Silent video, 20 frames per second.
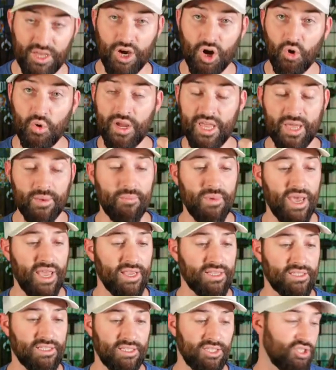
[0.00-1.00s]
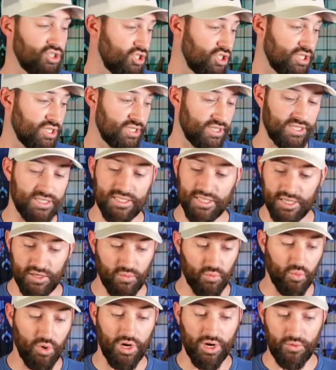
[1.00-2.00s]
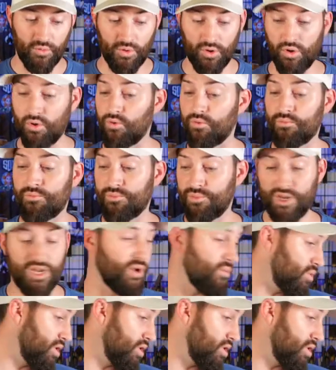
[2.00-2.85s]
OEM magazine just didn't wanna roll. He didn't